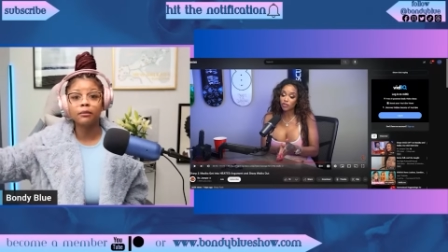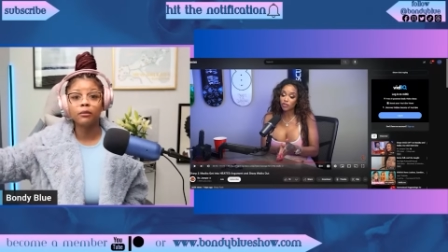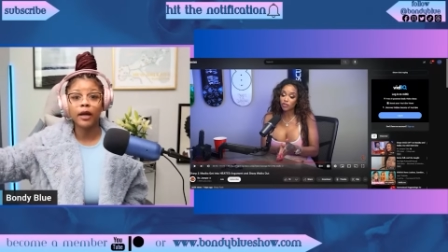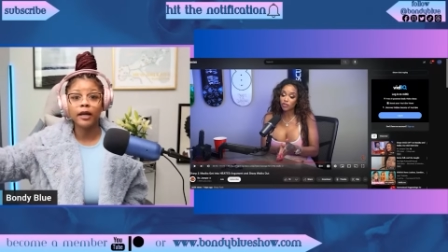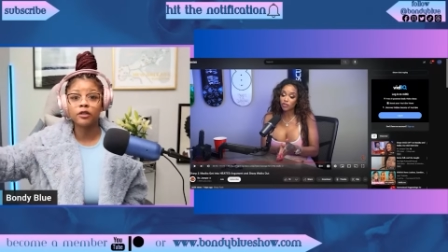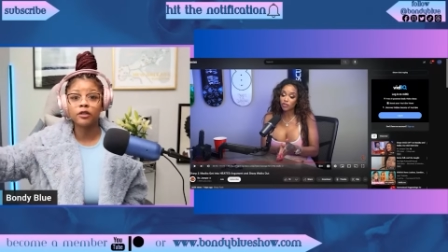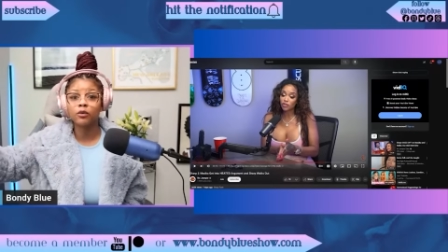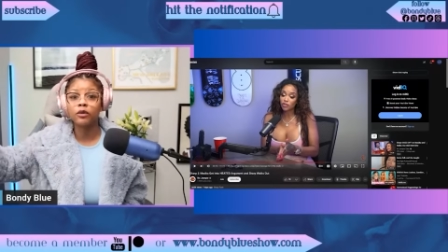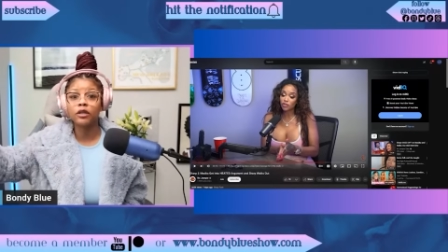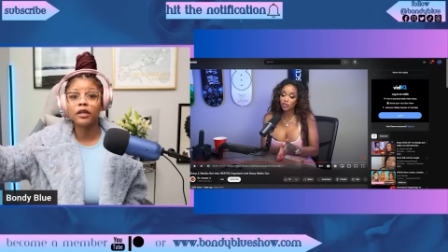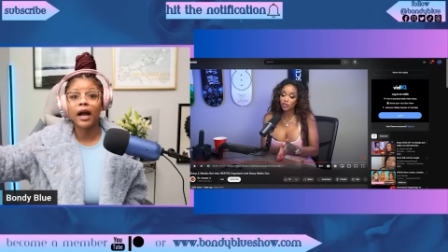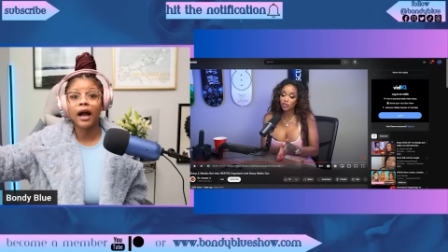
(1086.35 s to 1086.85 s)
as
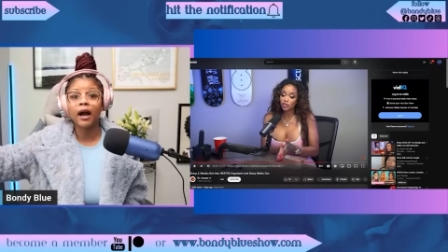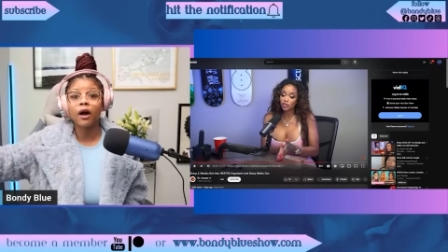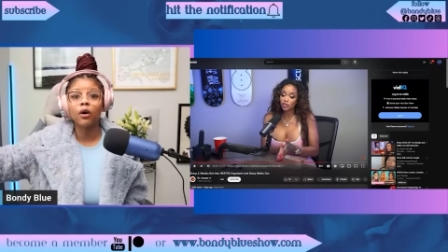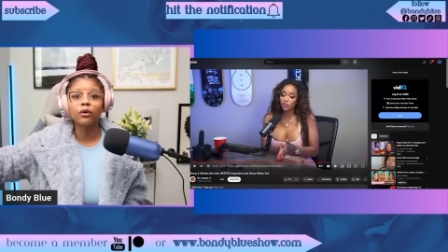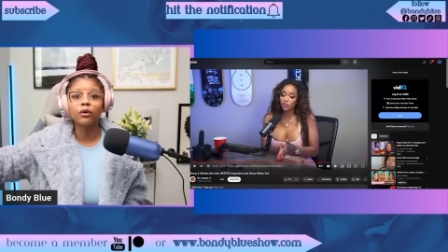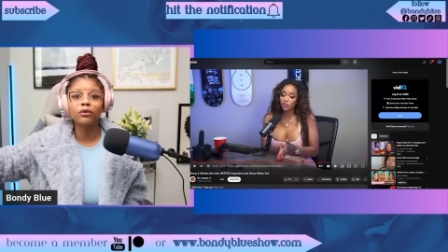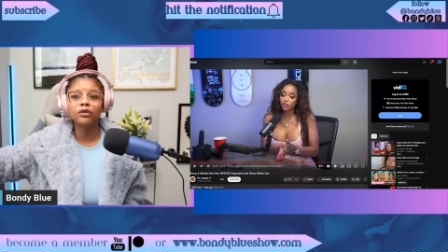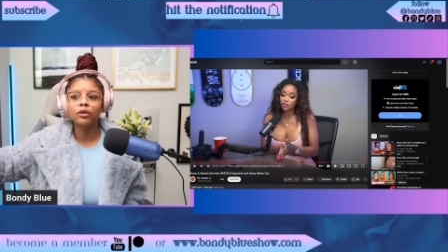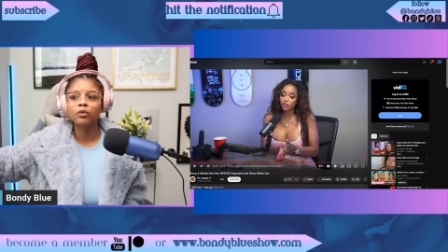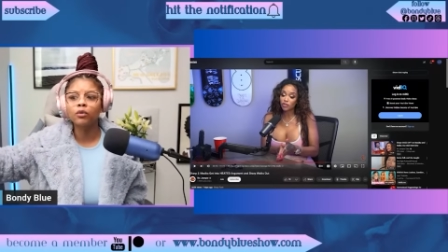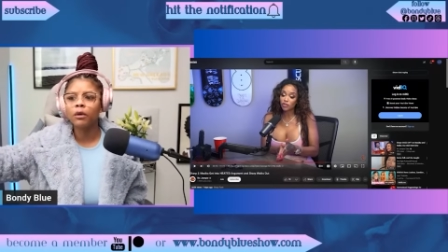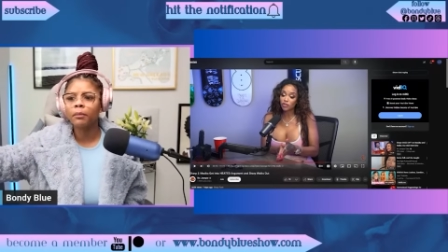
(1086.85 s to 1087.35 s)
we got
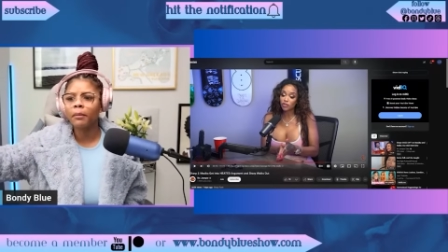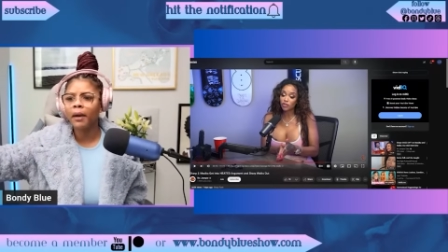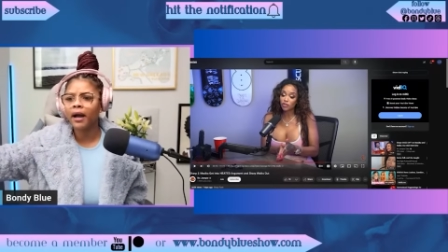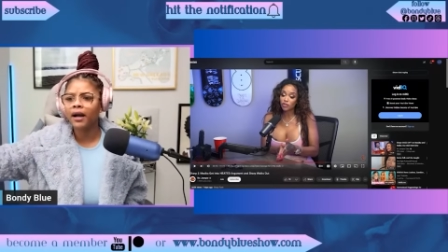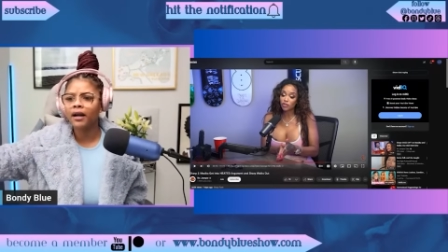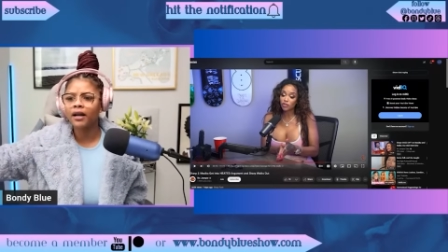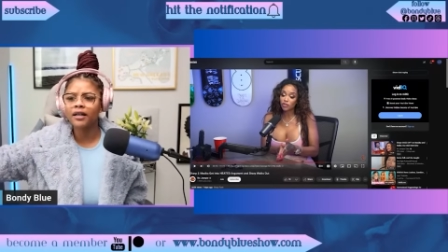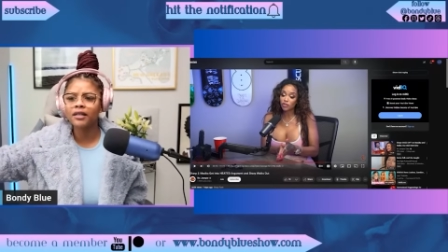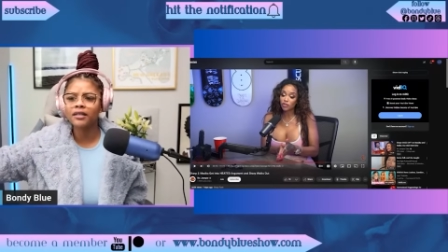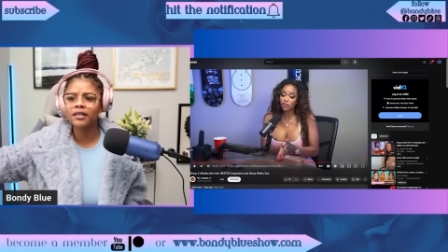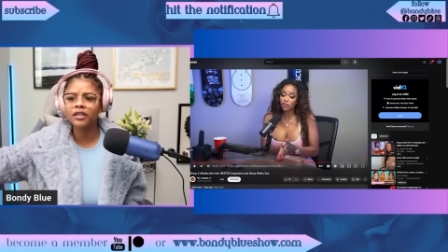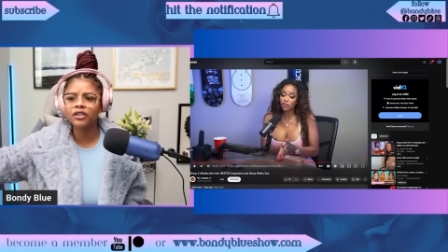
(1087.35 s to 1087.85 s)
older with my
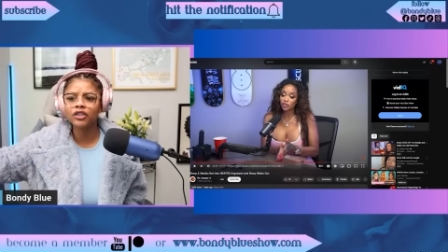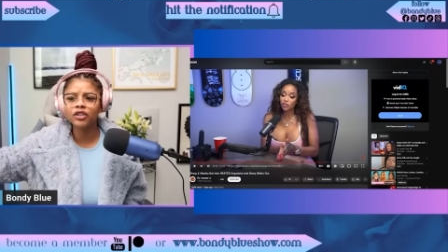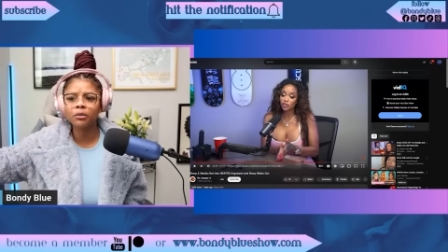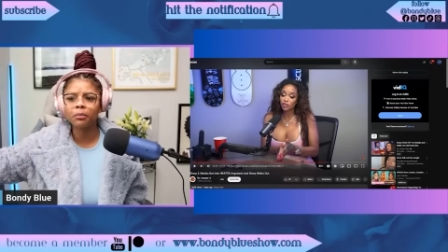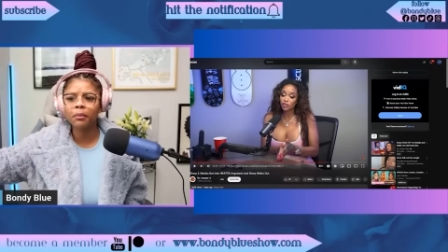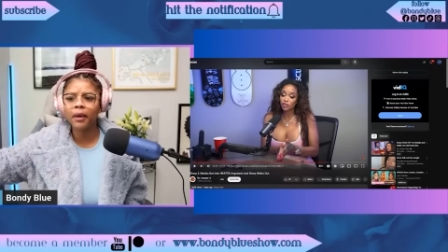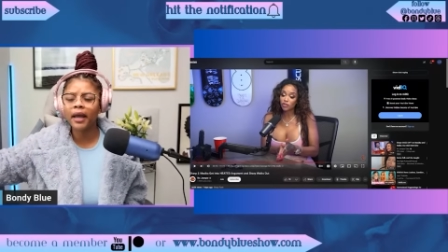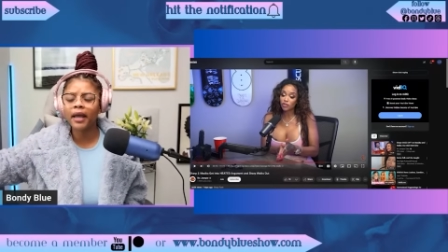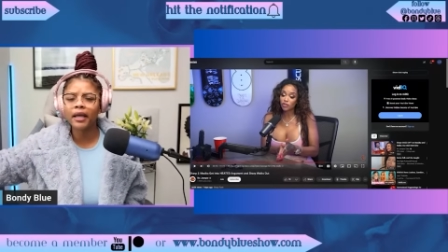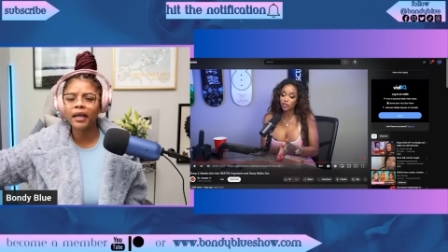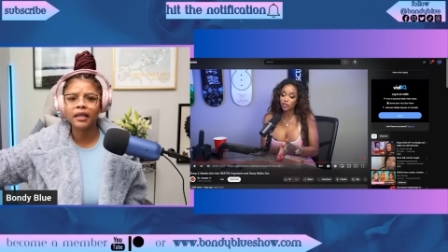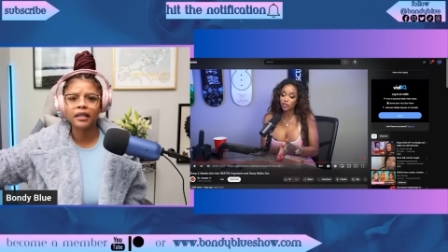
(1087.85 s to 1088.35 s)
cousin
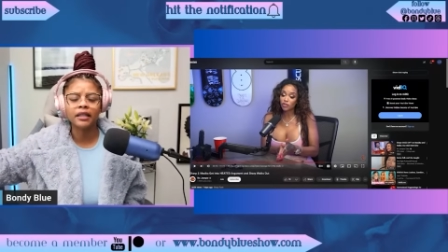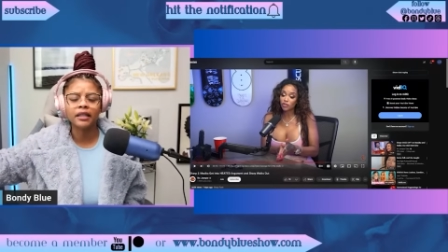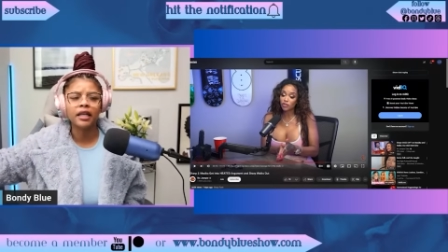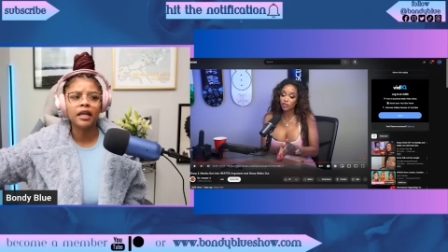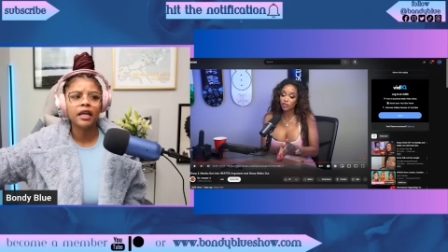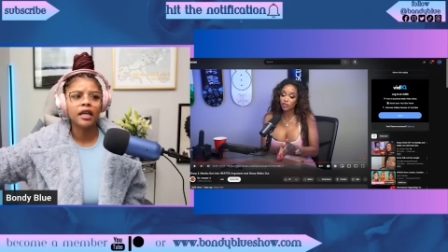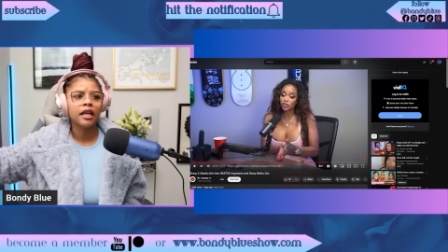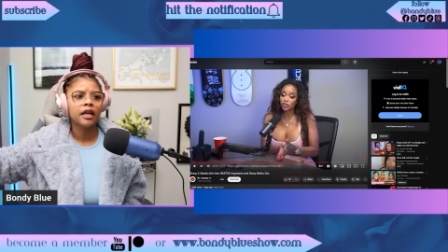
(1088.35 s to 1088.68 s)
Jermaine,